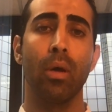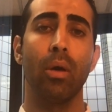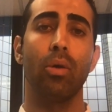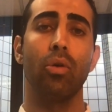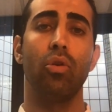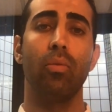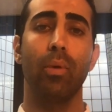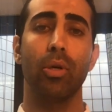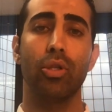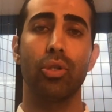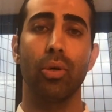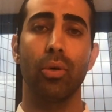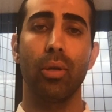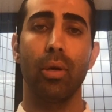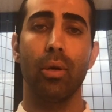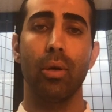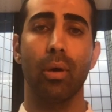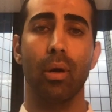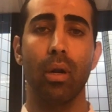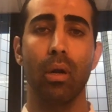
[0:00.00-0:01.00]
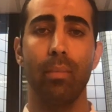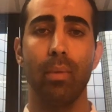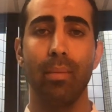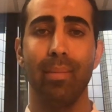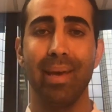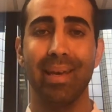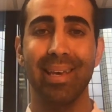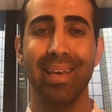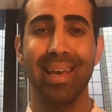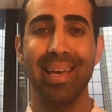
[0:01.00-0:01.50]
You must show that you're going to be
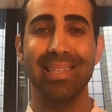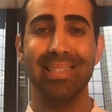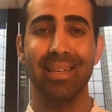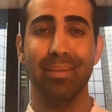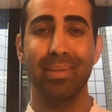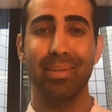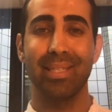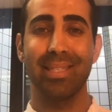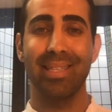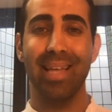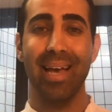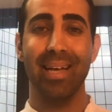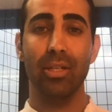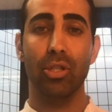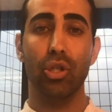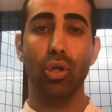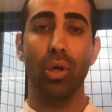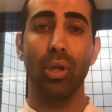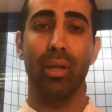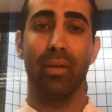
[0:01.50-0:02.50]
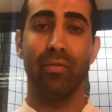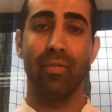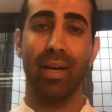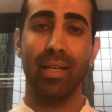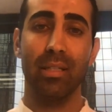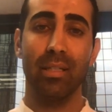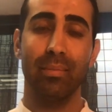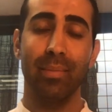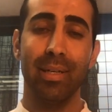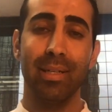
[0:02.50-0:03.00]
making a substantial
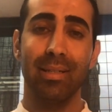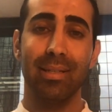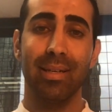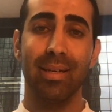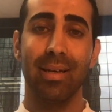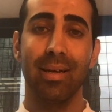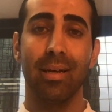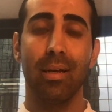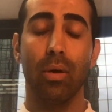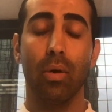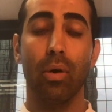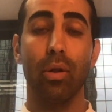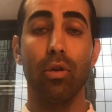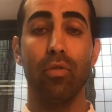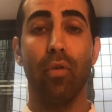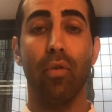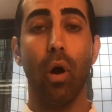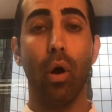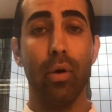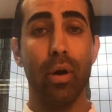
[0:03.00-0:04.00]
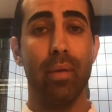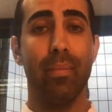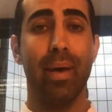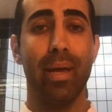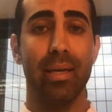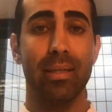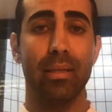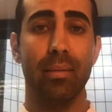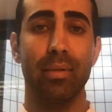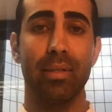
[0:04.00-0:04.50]
investment, or you've already made a
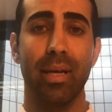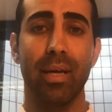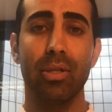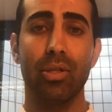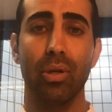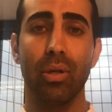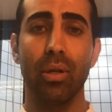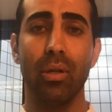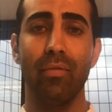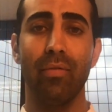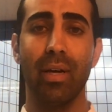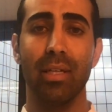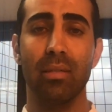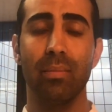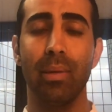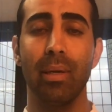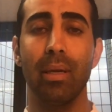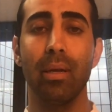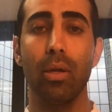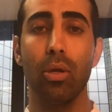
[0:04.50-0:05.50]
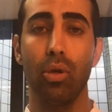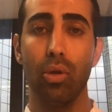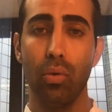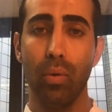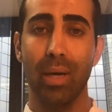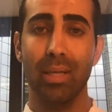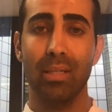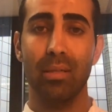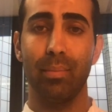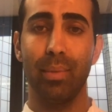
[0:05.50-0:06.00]
substantial investment in a
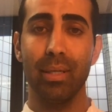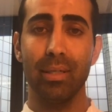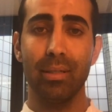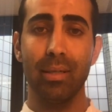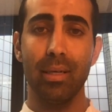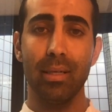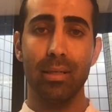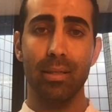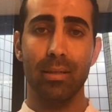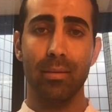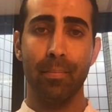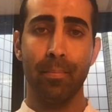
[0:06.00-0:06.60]
U.S. business.